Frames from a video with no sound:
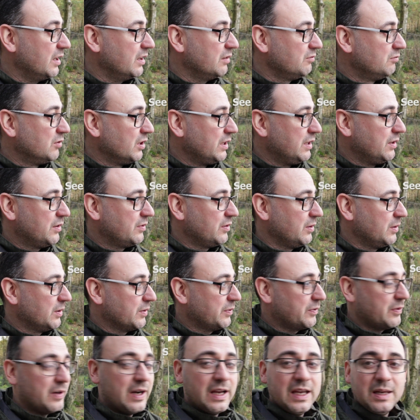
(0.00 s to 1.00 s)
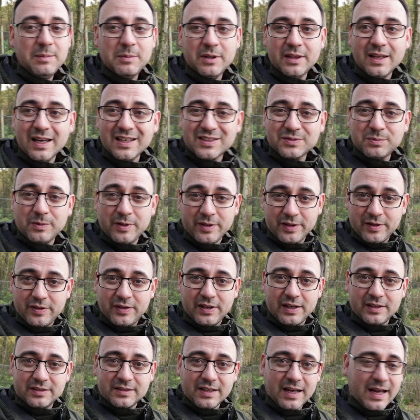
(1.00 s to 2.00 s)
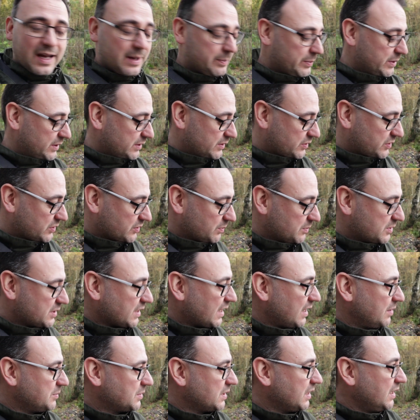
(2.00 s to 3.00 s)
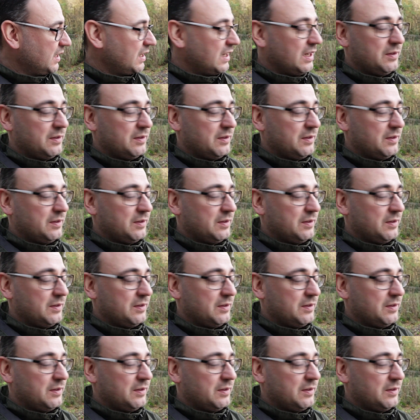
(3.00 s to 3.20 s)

running through the frame, and that's one of the things that happens sometimes